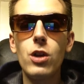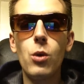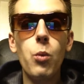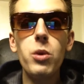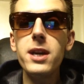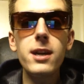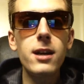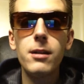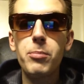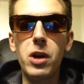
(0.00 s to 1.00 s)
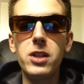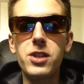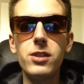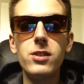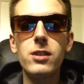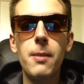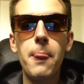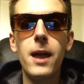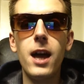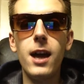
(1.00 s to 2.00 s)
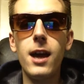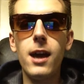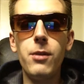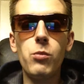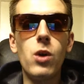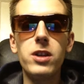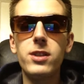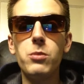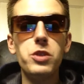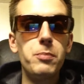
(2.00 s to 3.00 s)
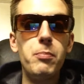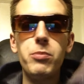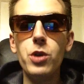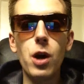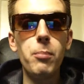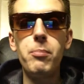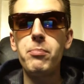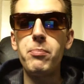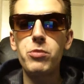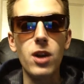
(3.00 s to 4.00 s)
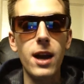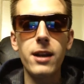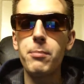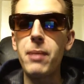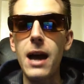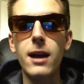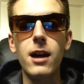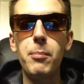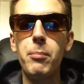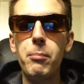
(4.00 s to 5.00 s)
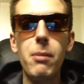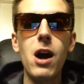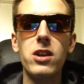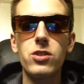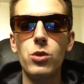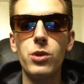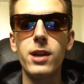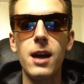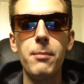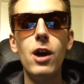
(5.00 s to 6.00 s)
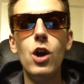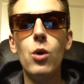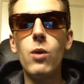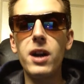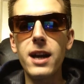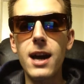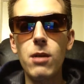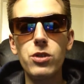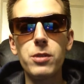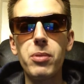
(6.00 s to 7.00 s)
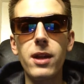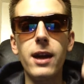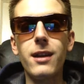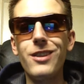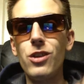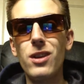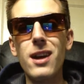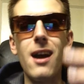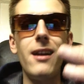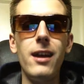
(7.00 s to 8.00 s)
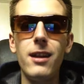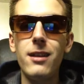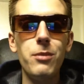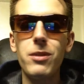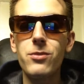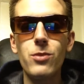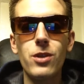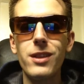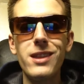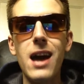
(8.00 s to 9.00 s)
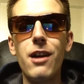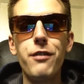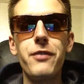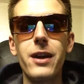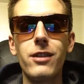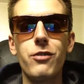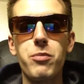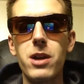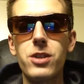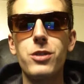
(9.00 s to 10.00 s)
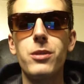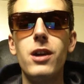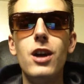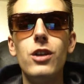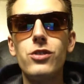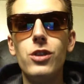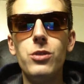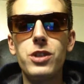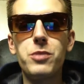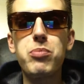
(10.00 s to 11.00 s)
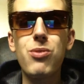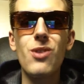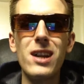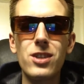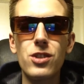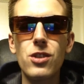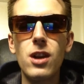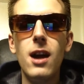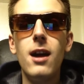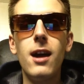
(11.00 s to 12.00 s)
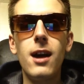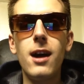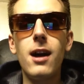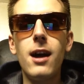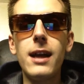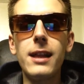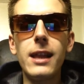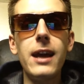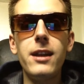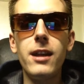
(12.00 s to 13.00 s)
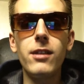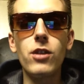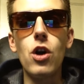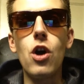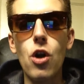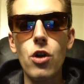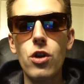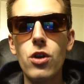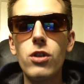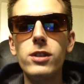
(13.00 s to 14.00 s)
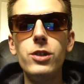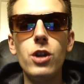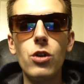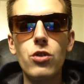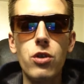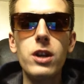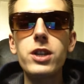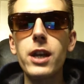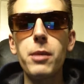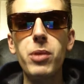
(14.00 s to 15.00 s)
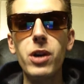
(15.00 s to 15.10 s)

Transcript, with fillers: weak punches and was it was you know trying to back up and box the whole time. One guy was applying, you know, kind of, he wasn't really that effective pressure, so it was just pressure. Uh, and landing the harder, you know, crunching